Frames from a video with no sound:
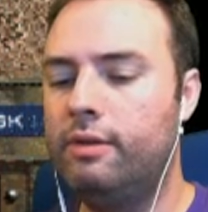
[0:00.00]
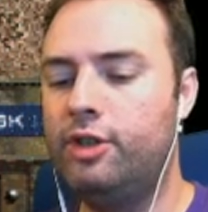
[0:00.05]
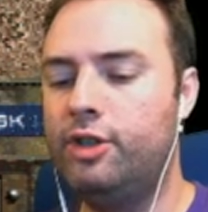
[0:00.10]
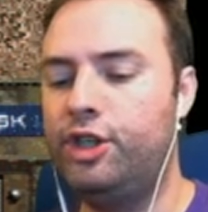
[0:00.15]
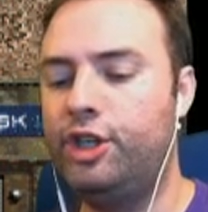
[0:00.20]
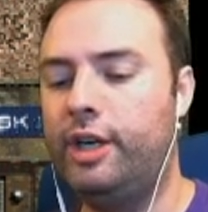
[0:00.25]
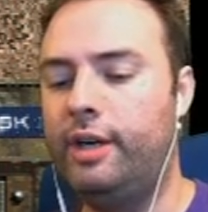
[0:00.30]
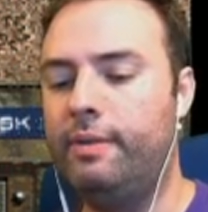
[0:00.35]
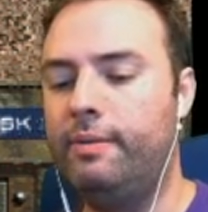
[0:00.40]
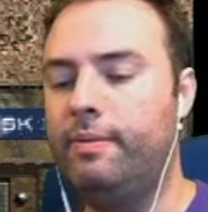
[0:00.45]

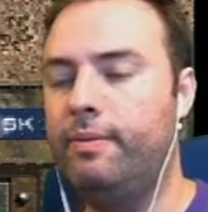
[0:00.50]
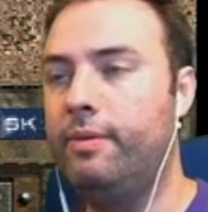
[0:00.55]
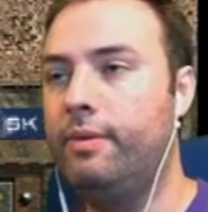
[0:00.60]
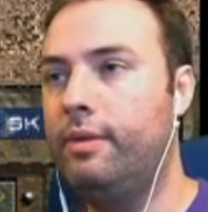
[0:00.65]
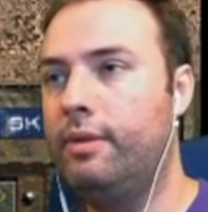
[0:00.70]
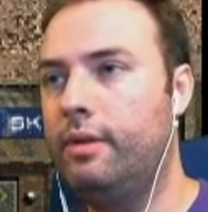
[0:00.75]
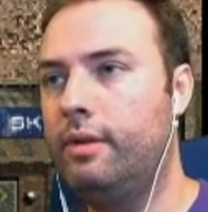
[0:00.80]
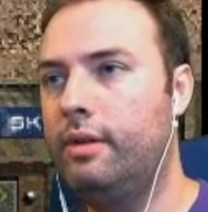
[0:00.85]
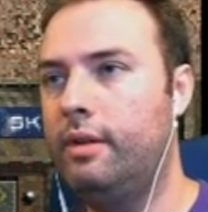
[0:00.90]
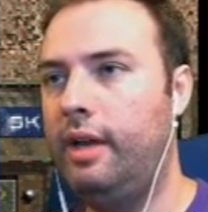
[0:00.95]
Shit.
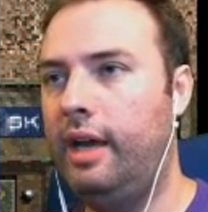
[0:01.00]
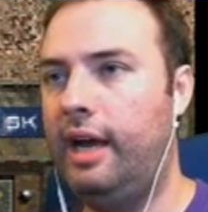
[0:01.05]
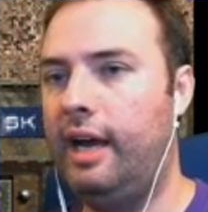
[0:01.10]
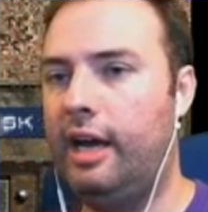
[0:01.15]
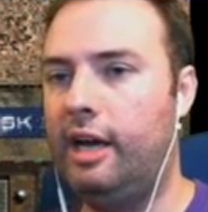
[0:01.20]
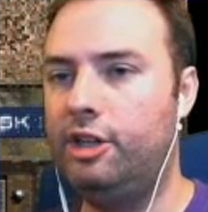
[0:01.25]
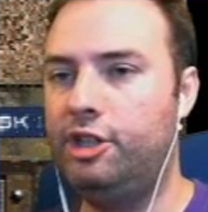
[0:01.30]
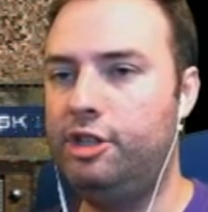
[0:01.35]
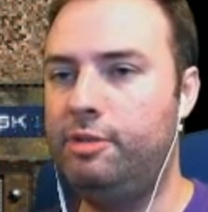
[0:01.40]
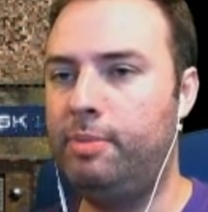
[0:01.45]

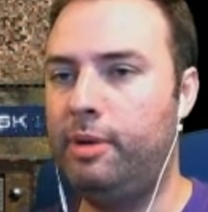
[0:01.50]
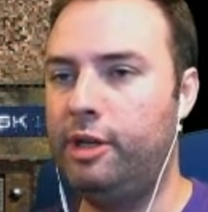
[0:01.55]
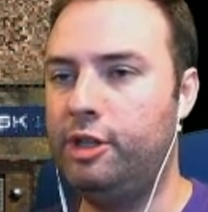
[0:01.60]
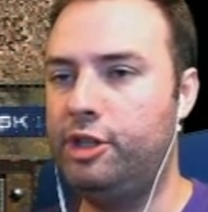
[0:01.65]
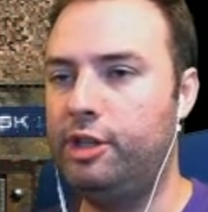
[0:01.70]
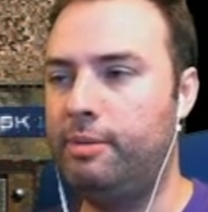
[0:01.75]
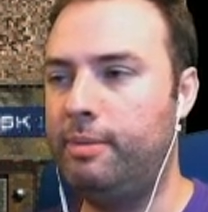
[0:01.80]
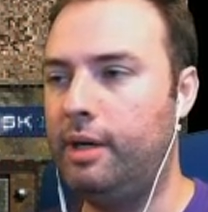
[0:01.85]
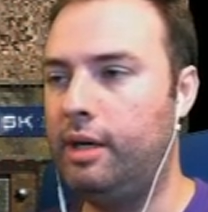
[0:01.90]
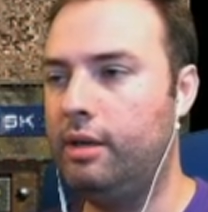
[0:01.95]
Ah, she's
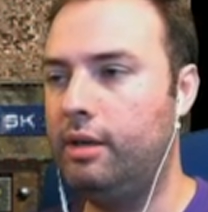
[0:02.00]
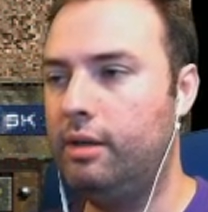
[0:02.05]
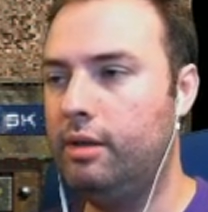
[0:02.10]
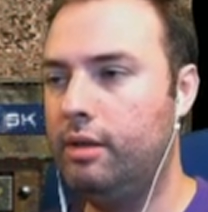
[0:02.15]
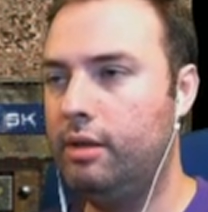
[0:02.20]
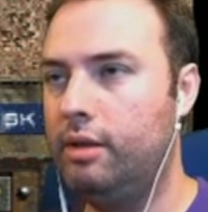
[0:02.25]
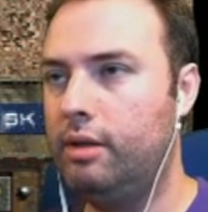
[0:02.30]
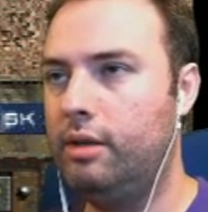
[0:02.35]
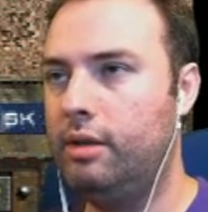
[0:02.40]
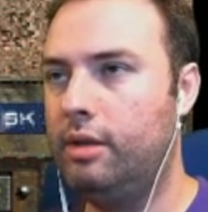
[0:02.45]
punching me.
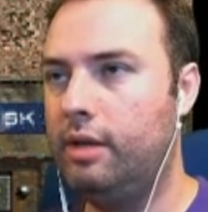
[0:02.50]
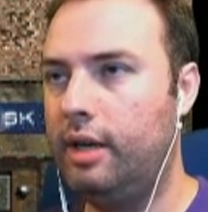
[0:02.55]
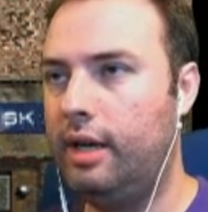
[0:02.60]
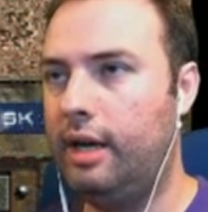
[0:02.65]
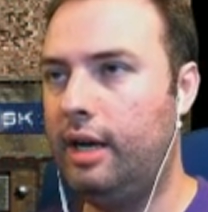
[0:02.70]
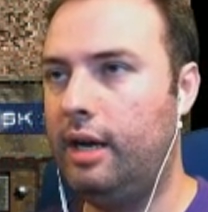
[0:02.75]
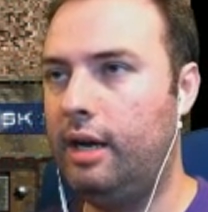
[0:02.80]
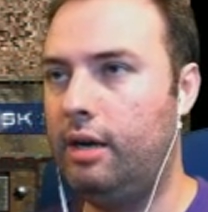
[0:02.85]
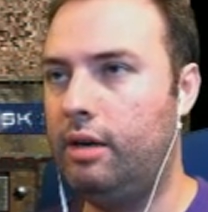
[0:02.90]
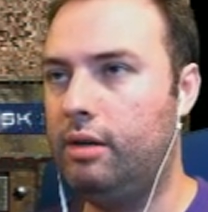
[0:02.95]

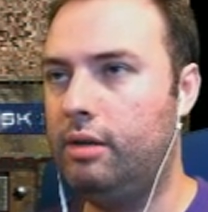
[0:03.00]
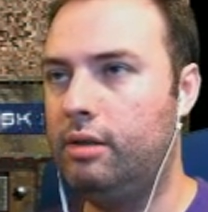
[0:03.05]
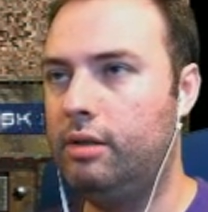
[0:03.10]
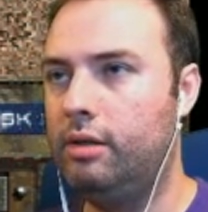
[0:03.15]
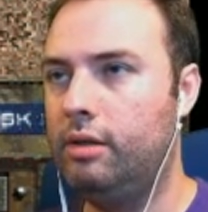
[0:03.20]
Ah.